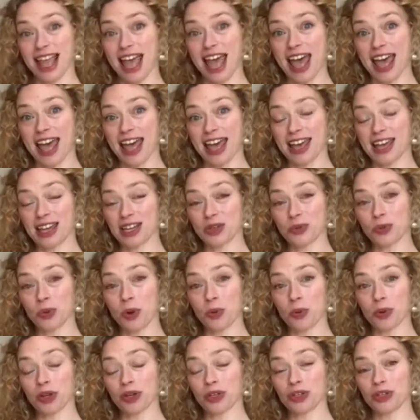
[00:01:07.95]
and what
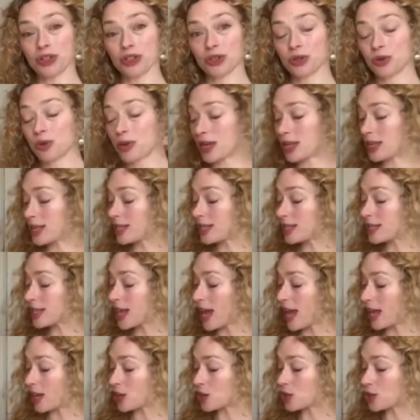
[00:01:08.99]
we're going to do is
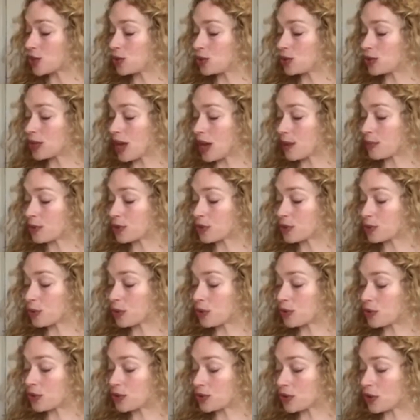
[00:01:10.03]
take 2
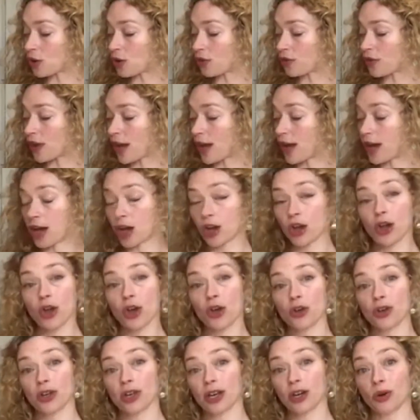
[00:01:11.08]
tablespoons of our
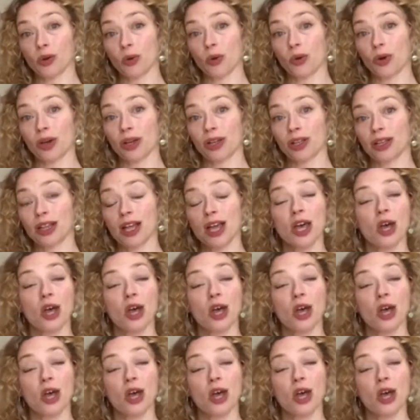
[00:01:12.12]
coconut oil.